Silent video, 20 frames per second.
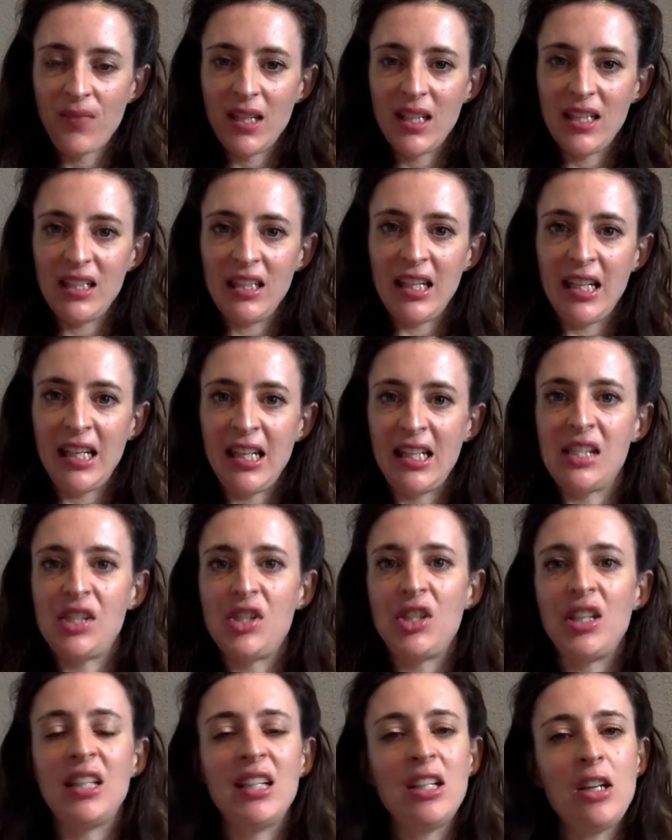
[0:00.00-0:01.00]
in their
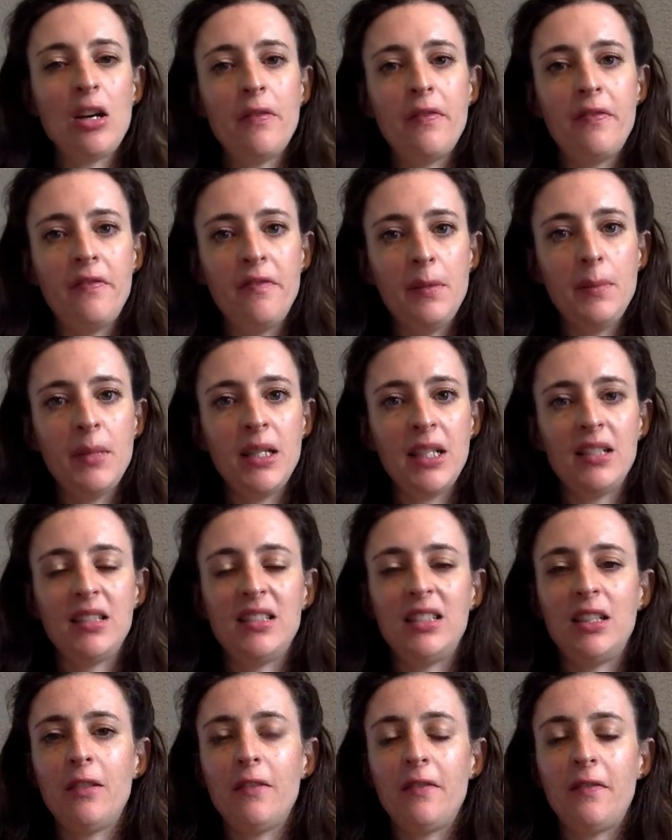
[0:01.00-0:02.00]
energy, and they're not feminine,
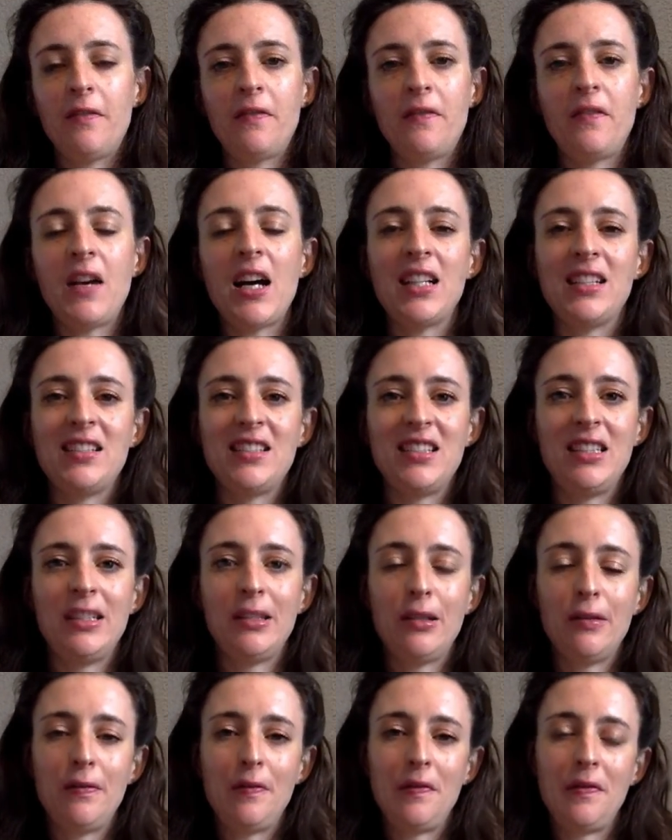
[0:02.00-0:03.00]
and they're not fun, and they're
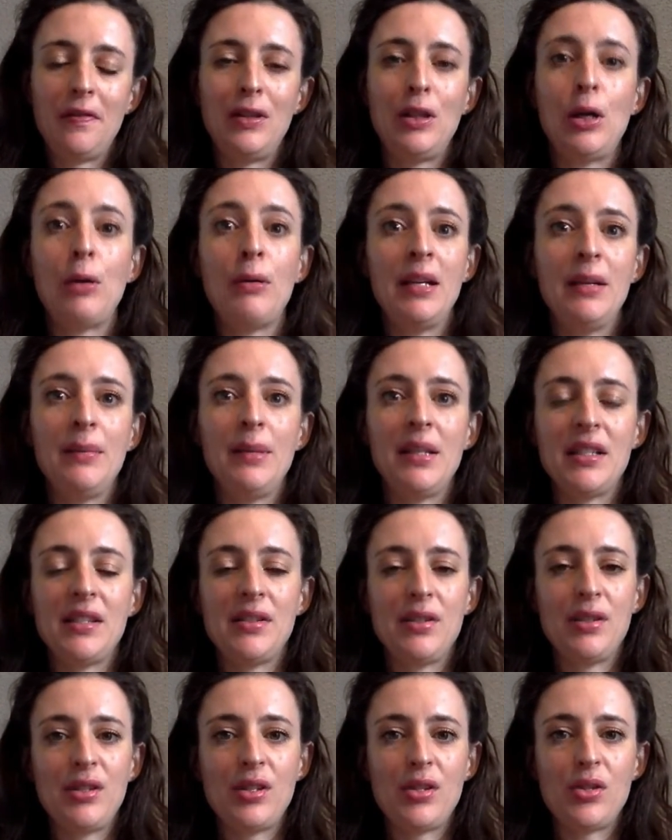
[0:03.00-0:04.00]
not flowy,
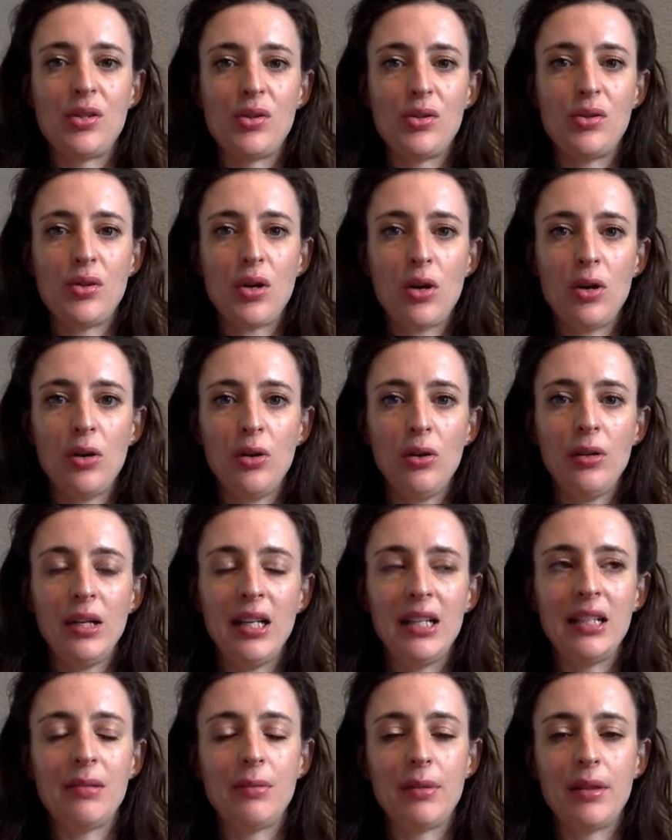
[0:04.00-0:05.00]
because you're just so,
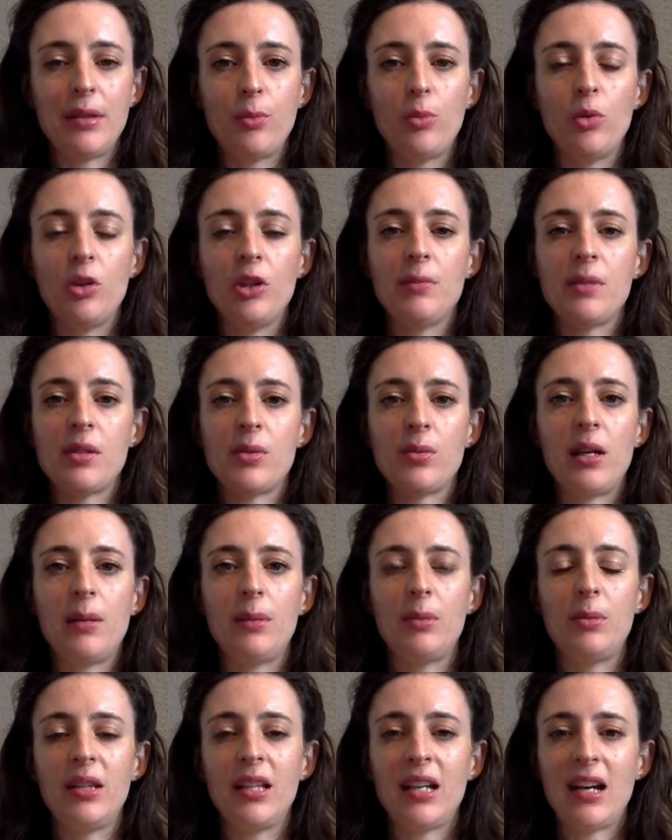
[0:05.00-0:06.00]
and with the womb as well.
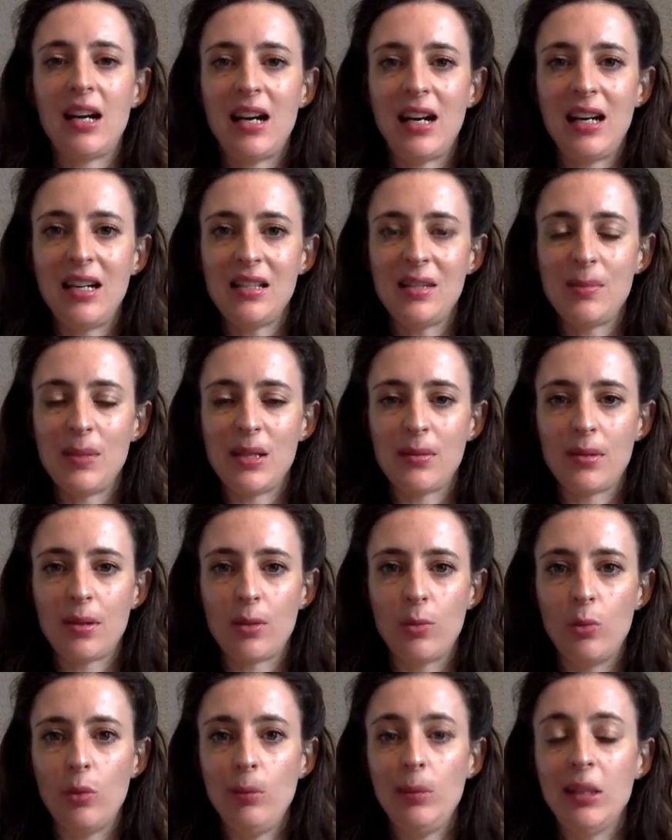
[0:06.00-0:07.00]
But when the heart space with
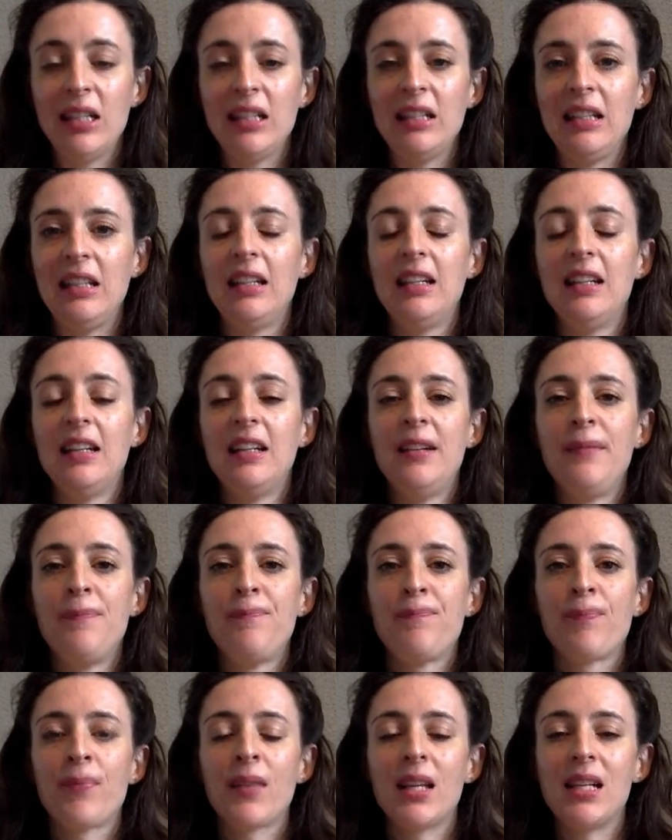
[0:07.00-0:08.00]
a woman
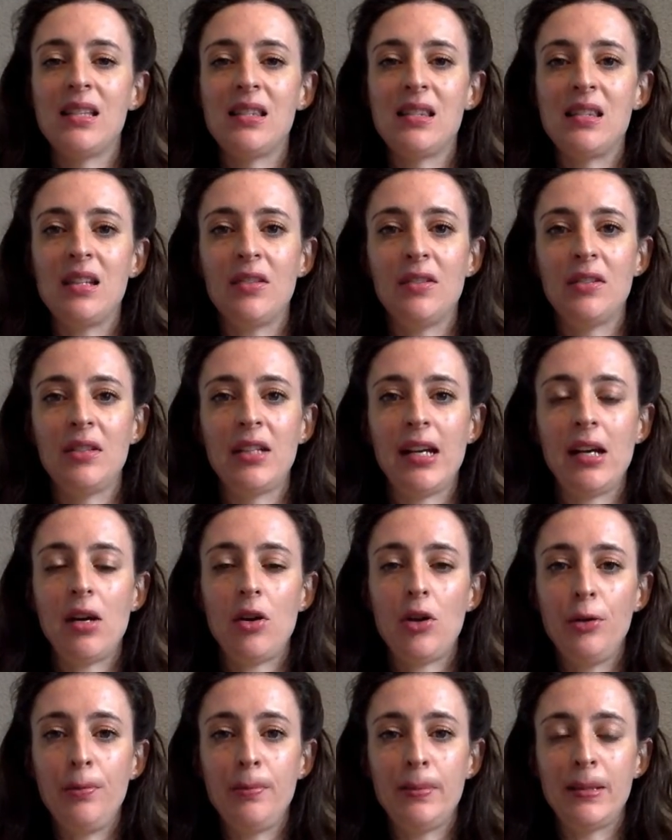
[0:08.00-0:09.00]
is not that
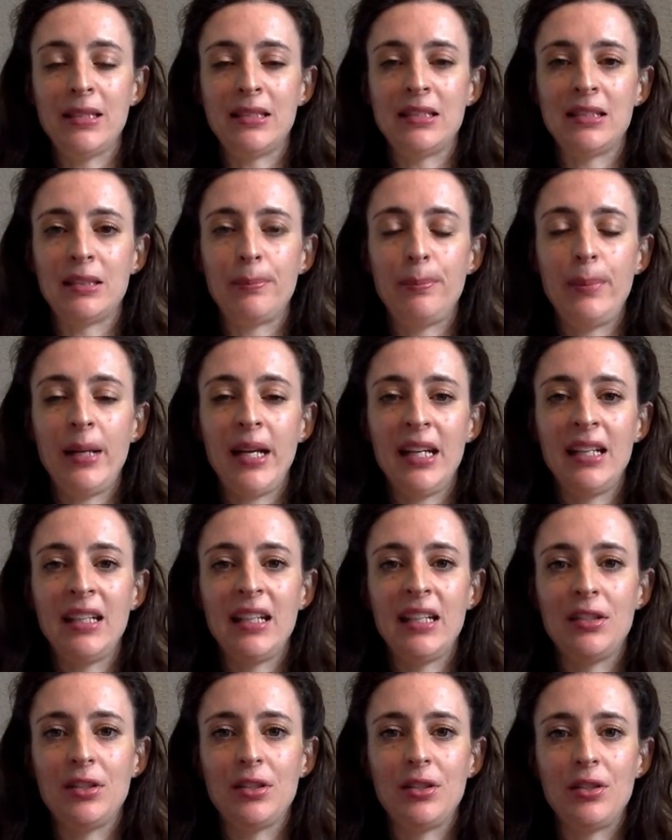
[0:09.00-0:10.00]
open and
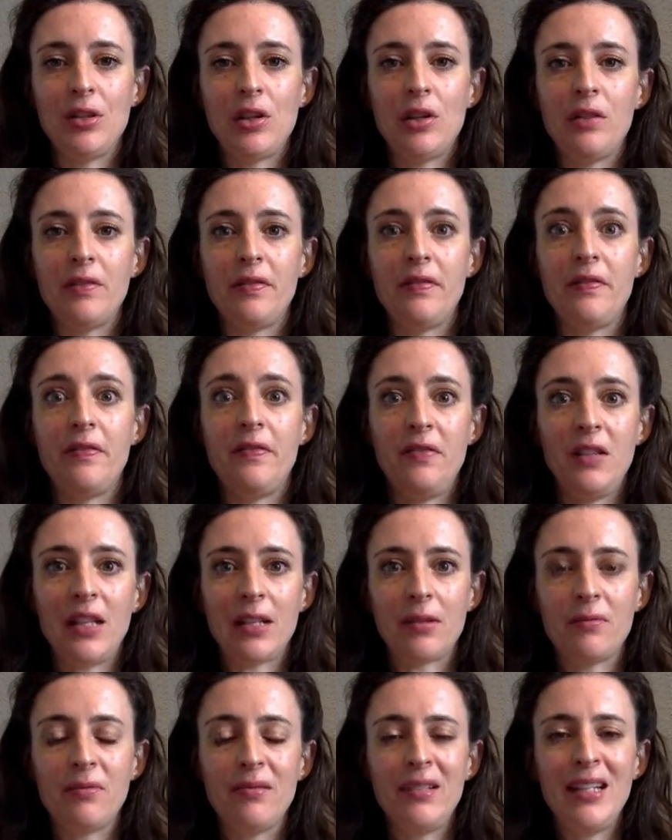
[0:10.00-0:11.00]
pink, and you're not
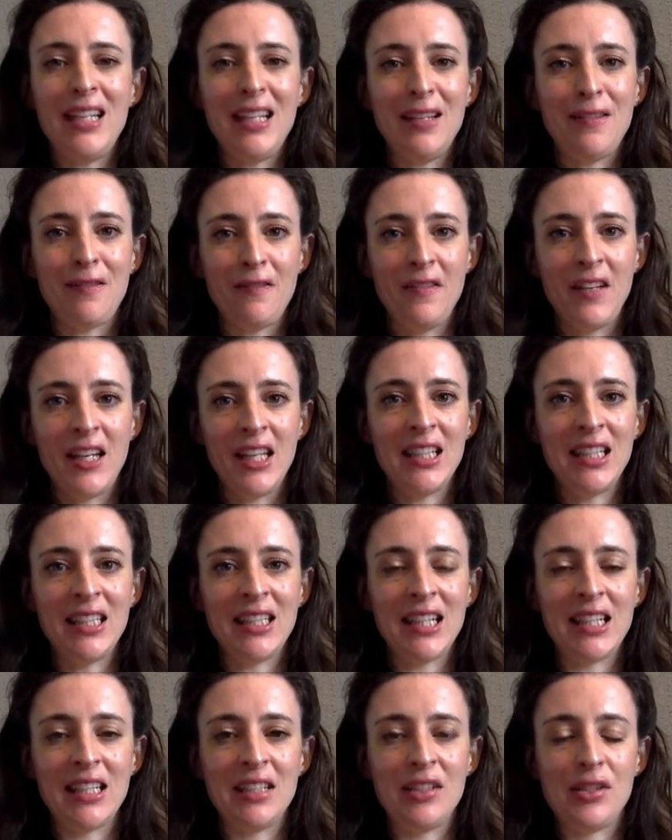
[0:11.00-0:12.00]
like really feeling
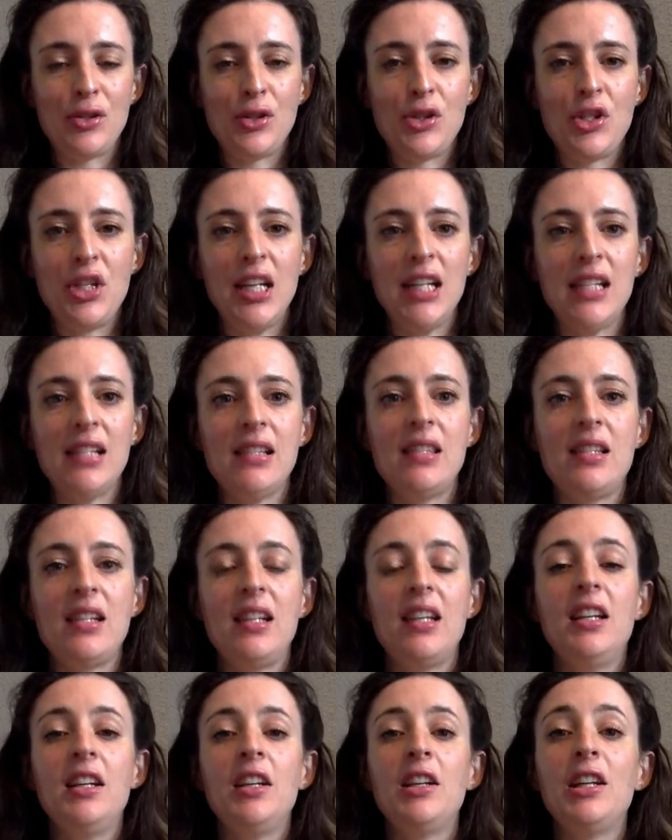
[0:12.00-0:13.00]
that in your chest,
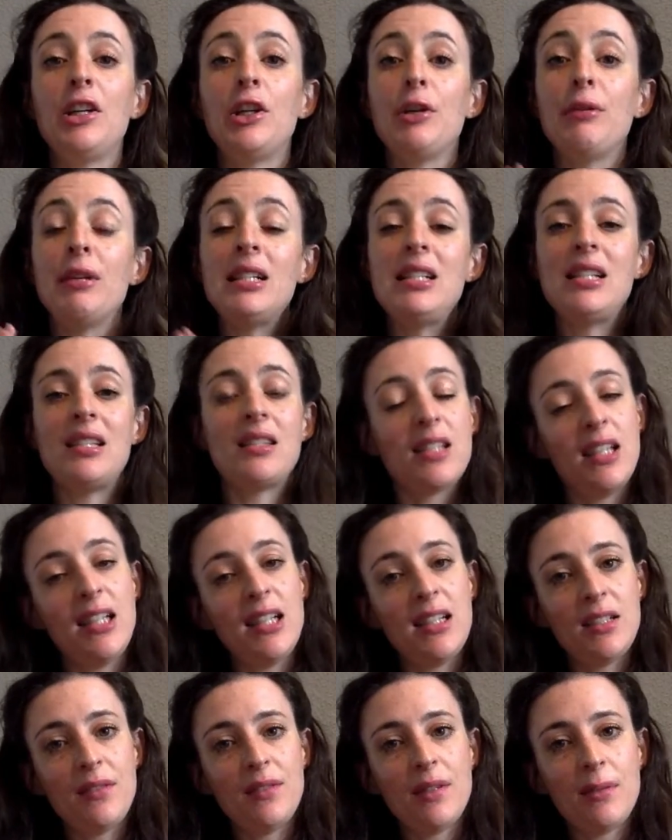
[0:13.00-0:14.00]
you are
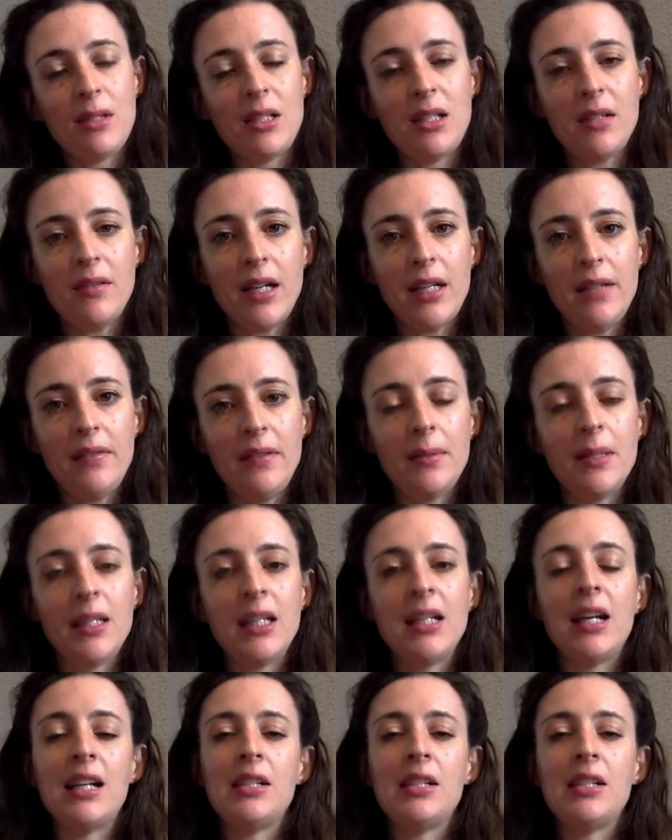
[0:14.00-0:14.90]
disconnected from the divine feminine.